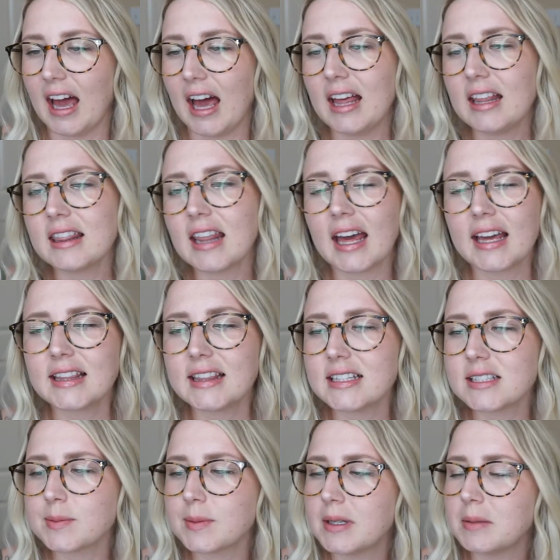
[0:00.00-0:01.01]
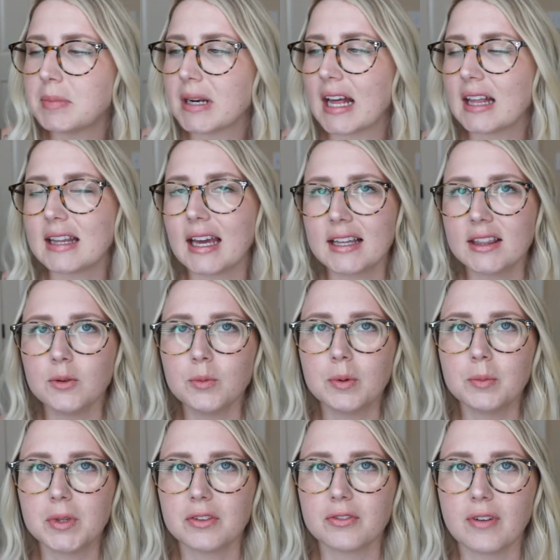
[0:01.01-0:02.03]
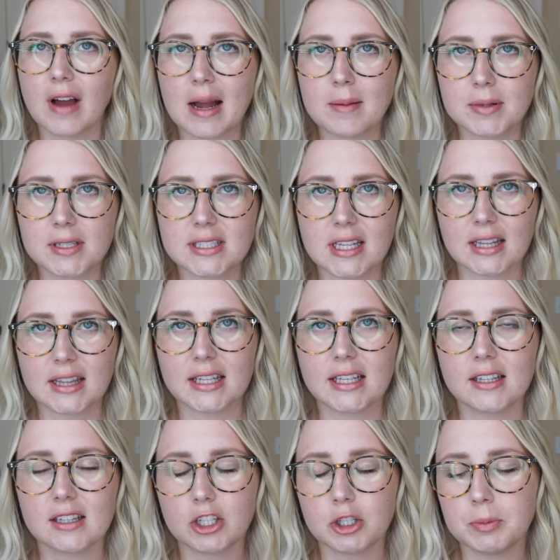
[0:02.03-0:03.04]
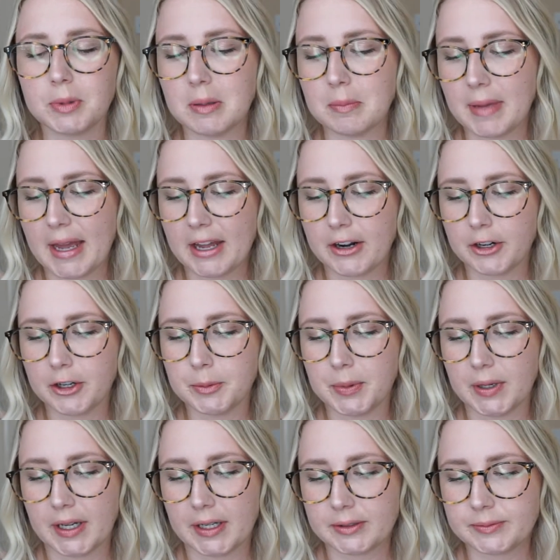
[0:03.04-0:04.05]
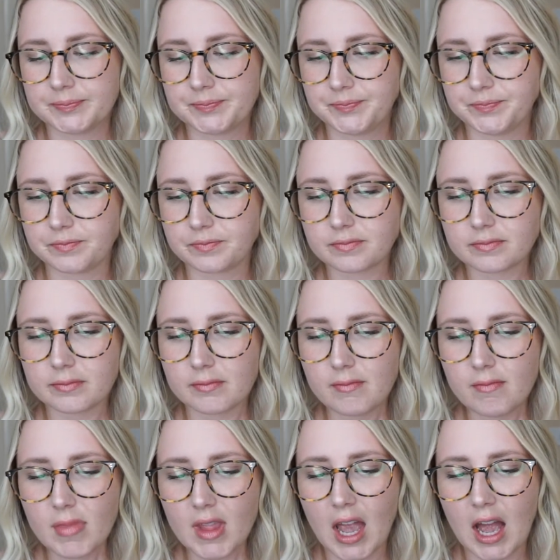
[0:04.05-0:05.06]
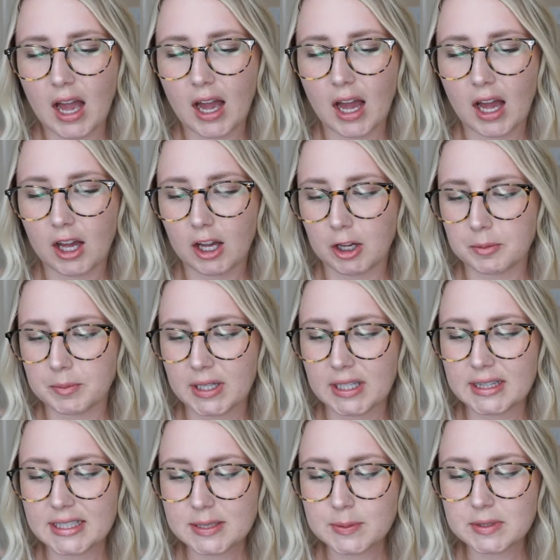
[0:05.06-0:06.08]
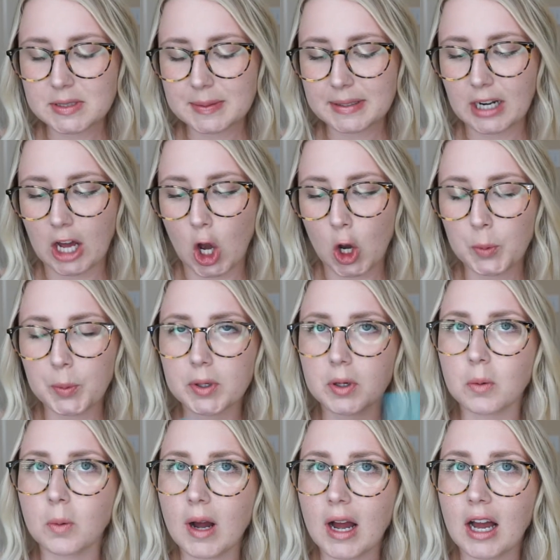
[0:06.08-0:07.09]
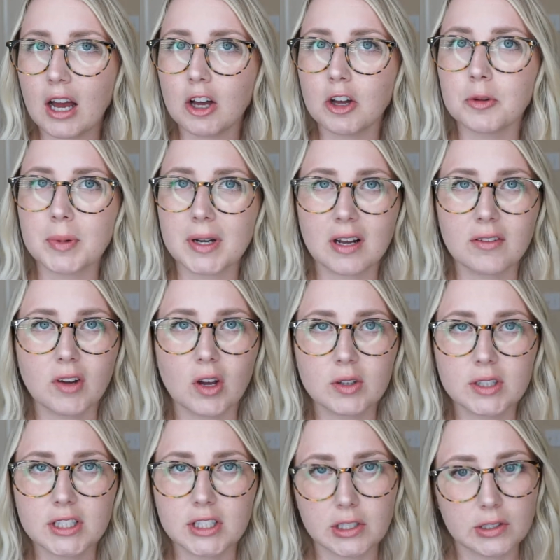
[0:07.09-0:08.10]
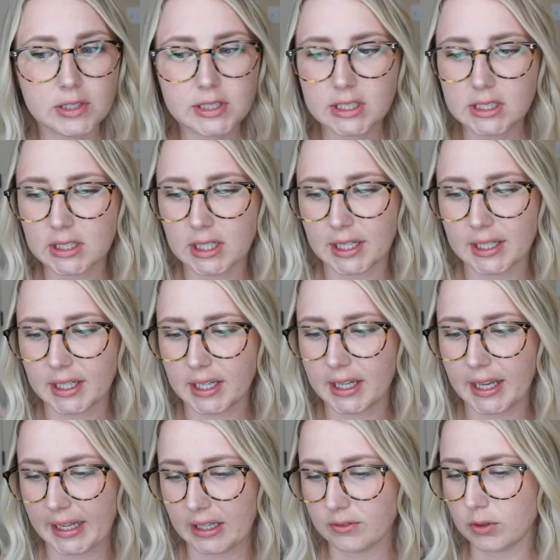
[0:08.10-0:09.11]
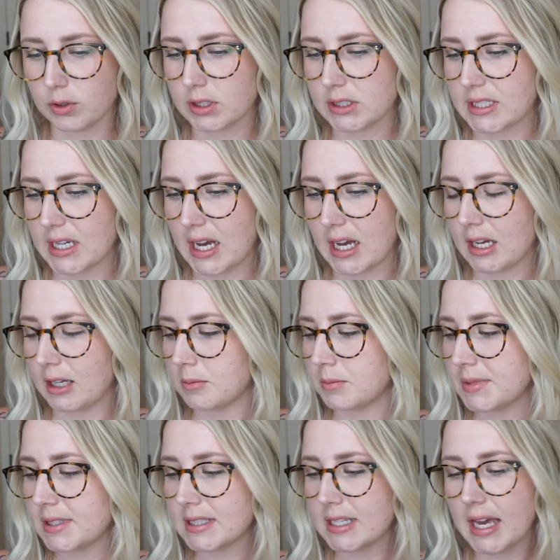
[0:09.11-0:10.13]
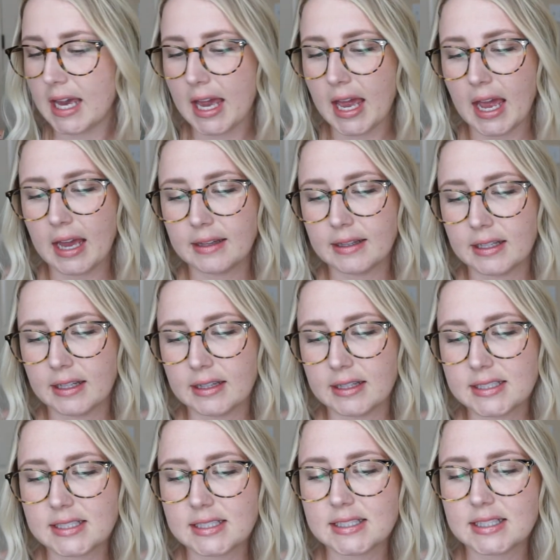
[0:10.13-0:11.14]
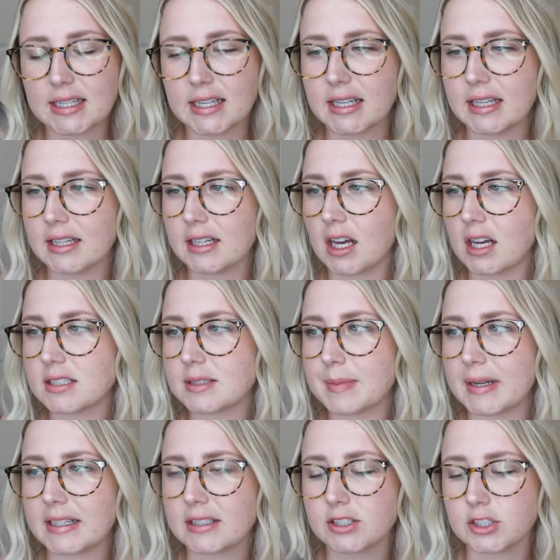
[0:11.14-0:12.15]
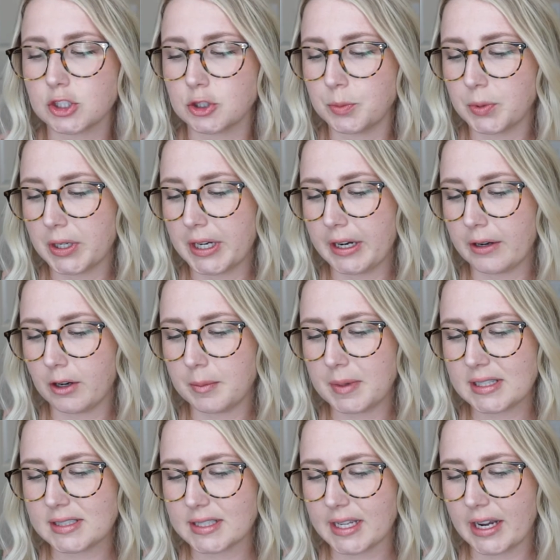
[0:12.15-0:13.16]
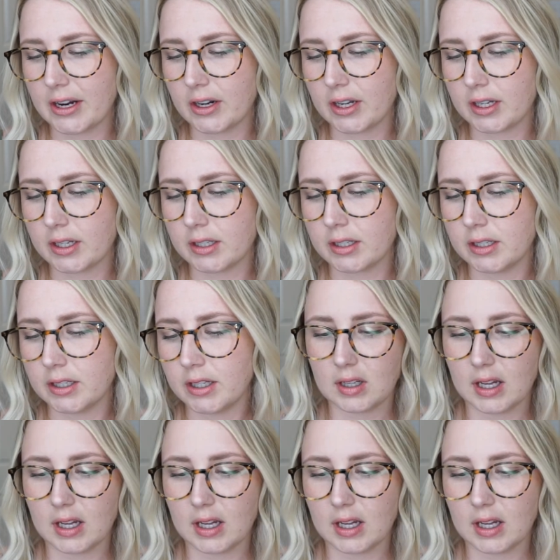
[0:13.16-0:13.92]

I like this one, but I like the one with fibers, I think, a little bit better. But um, this one's been open a while, but I've only used it like a handful of times. And then this is the It Cosmetics Superhero Mascara.